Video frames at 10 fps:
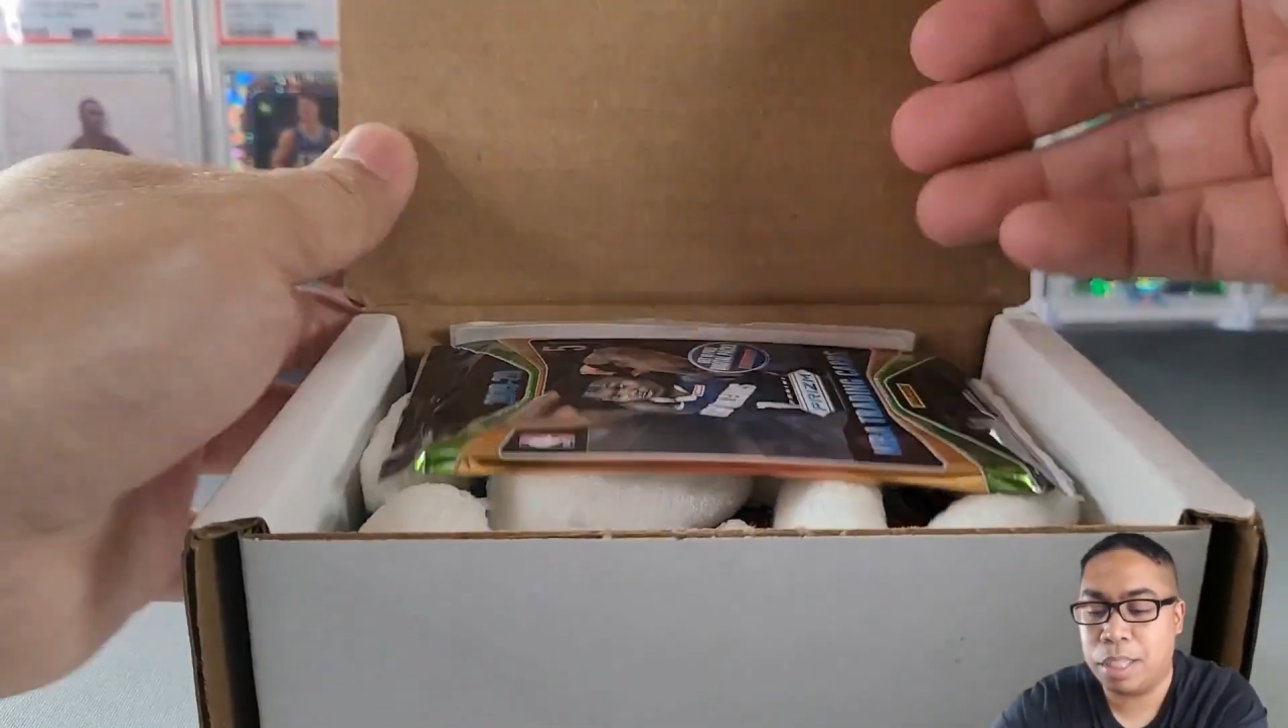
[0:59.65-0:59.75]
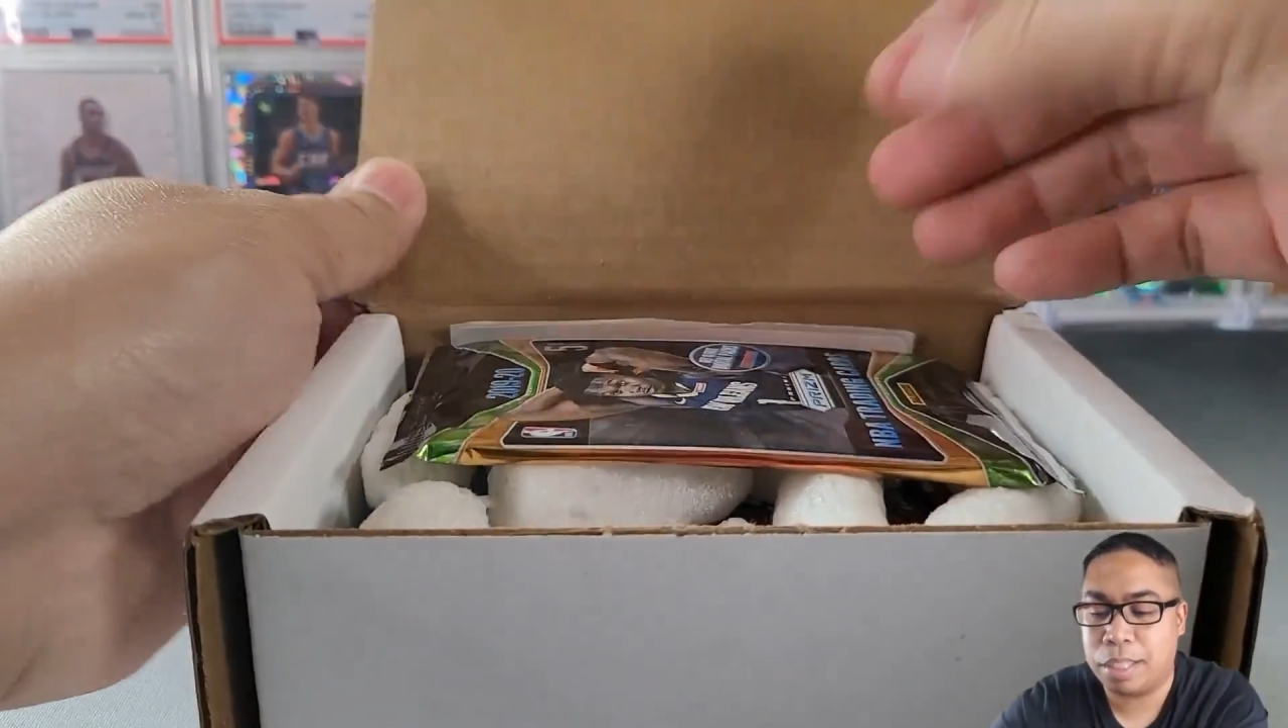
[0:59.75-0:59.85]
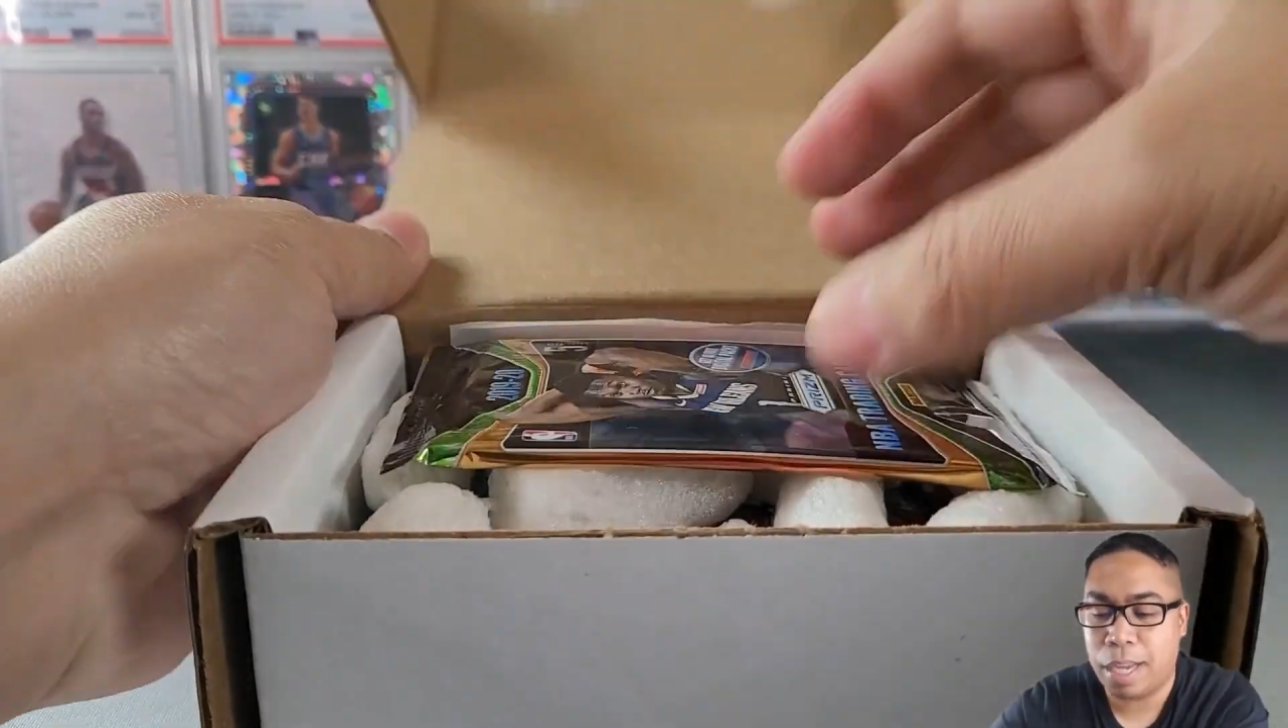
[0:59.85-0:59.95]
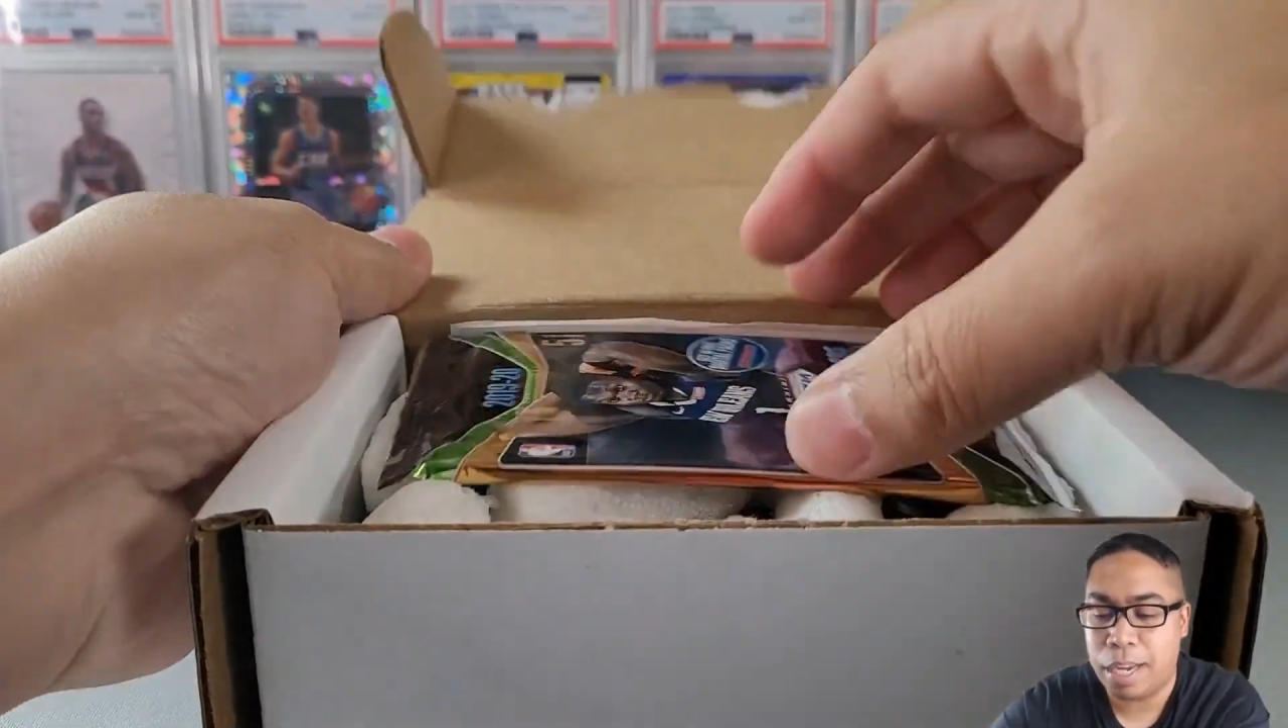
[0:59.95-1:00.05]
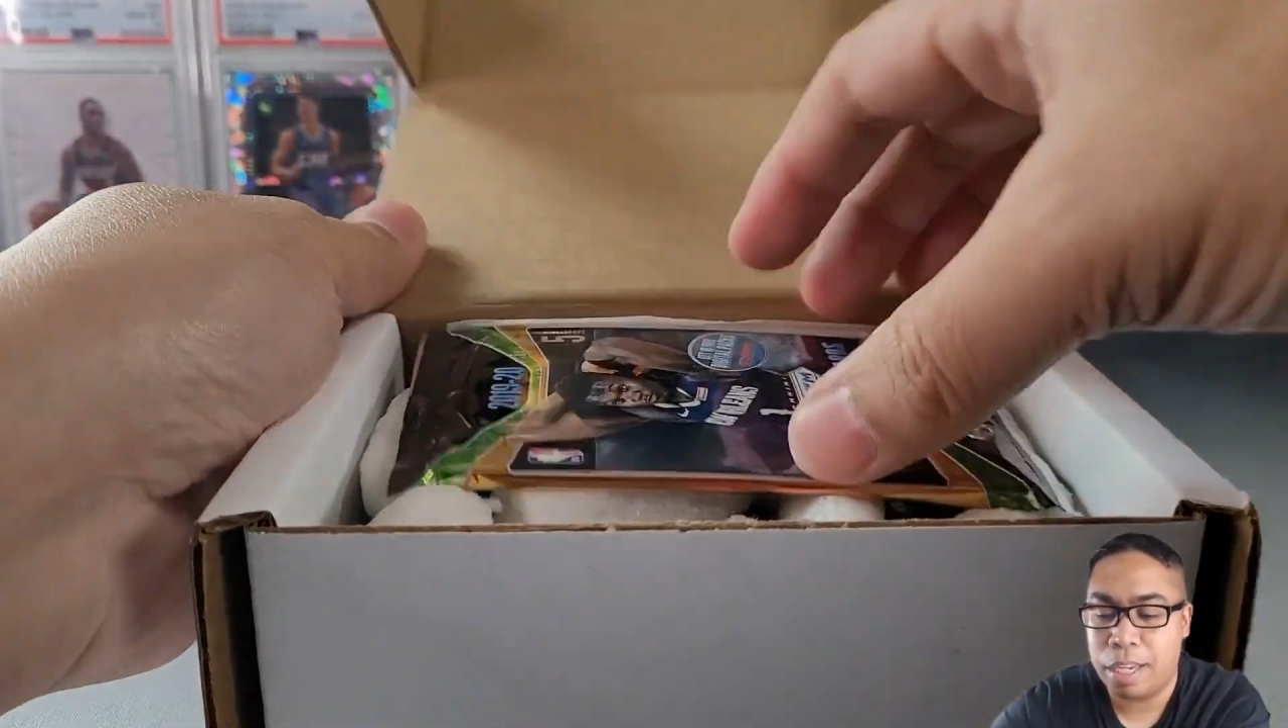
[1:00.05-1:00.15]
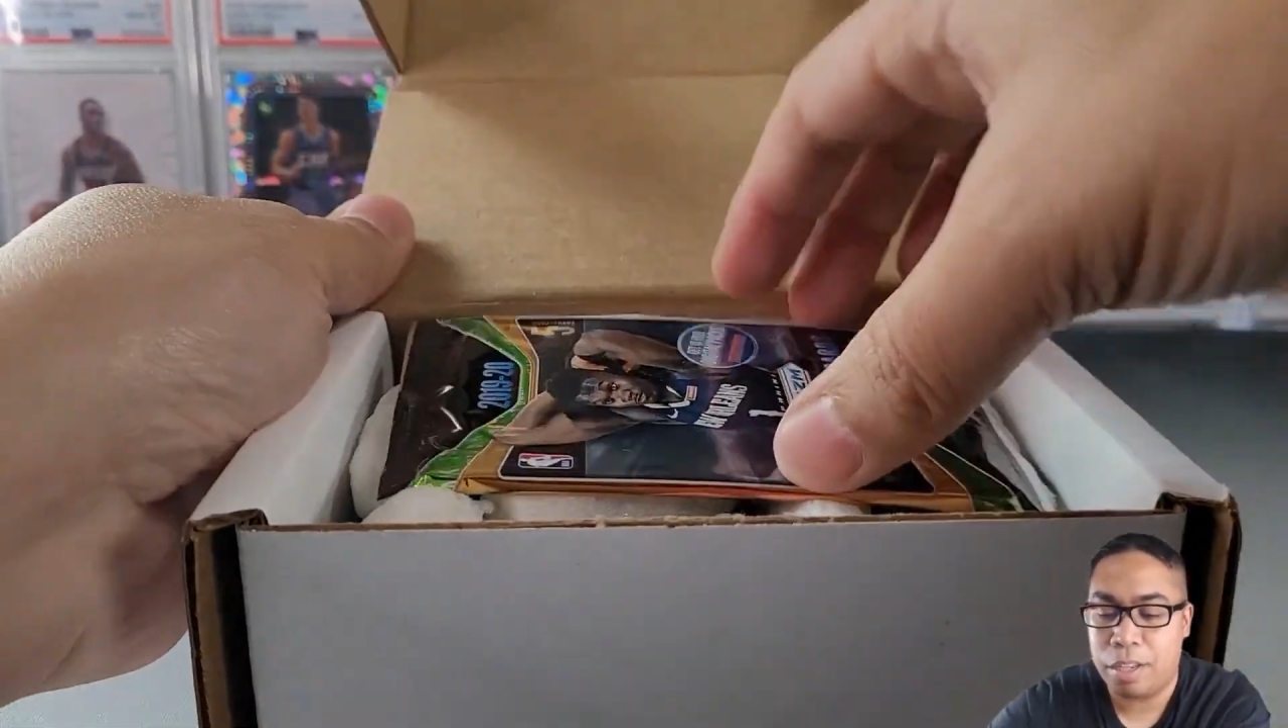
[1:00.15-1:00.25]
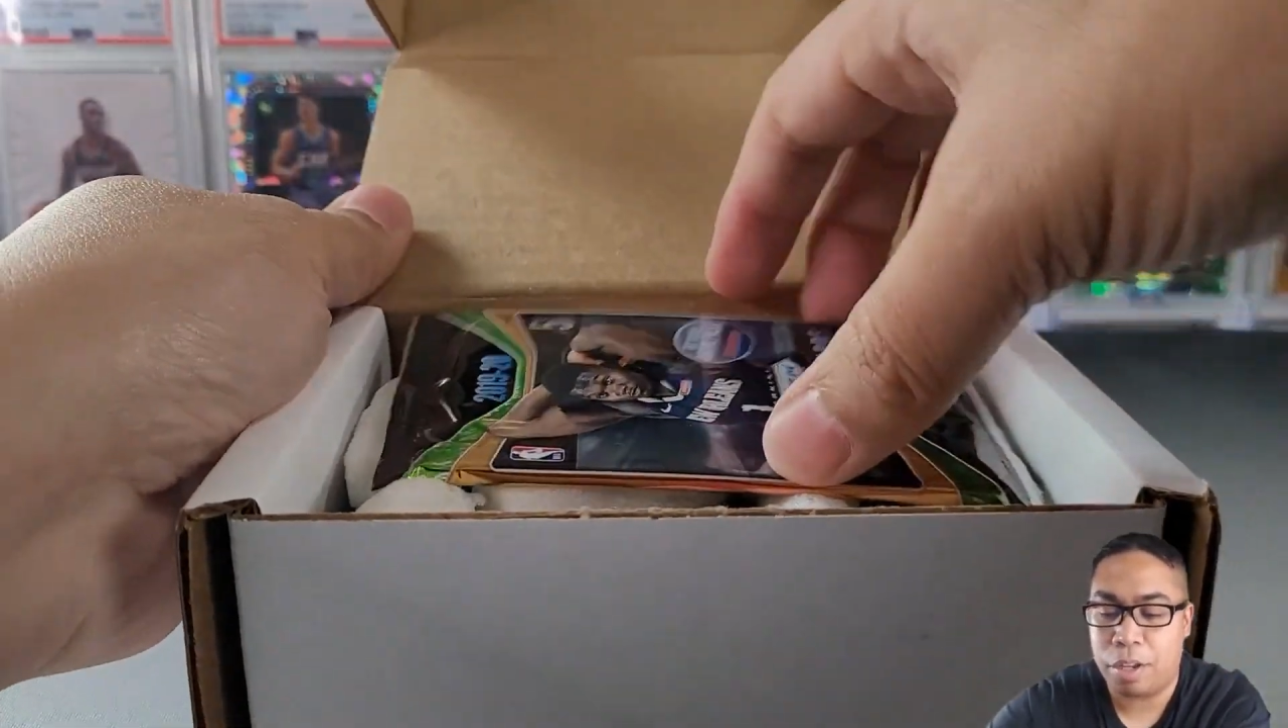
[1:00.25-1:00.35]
excited.